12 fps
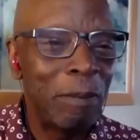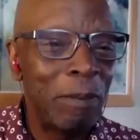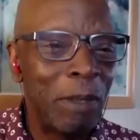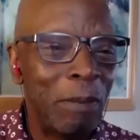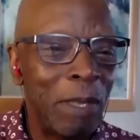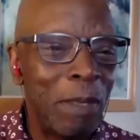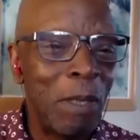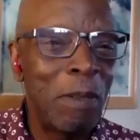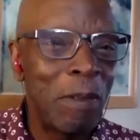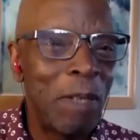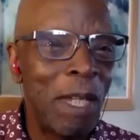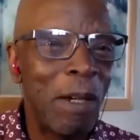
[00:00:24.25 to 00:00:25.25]
in terms of the
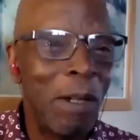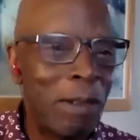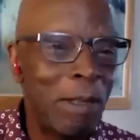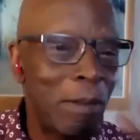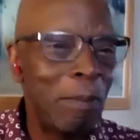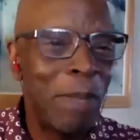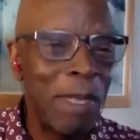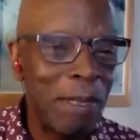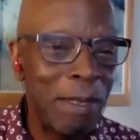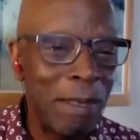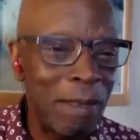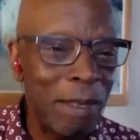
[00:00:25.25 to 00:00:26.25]
art and business
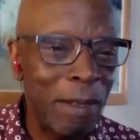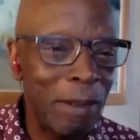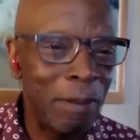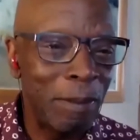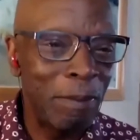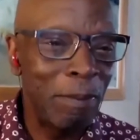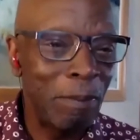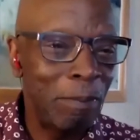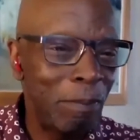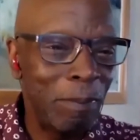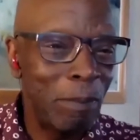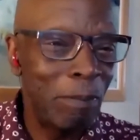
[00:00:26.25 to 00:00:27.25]

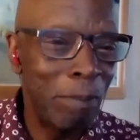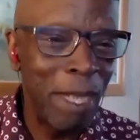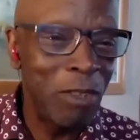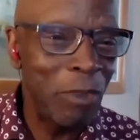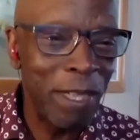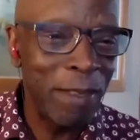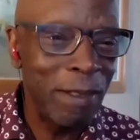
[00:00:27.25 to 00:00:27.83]
matrix.